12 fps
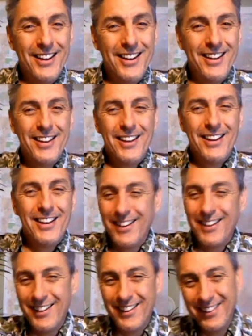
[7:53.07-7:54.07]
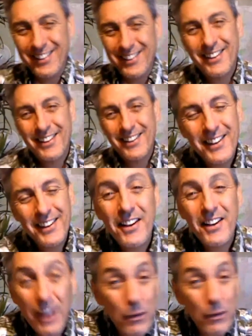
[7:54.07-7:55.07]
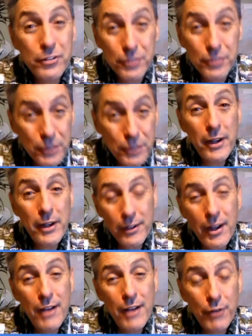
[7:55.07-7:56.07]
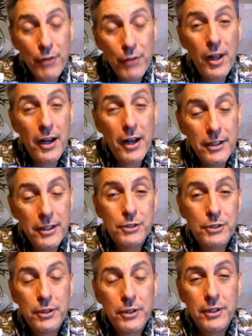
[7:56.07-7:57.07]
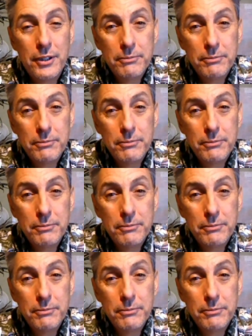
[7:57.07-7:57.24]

That would sure make your life a whole lot easier, wouldn't it?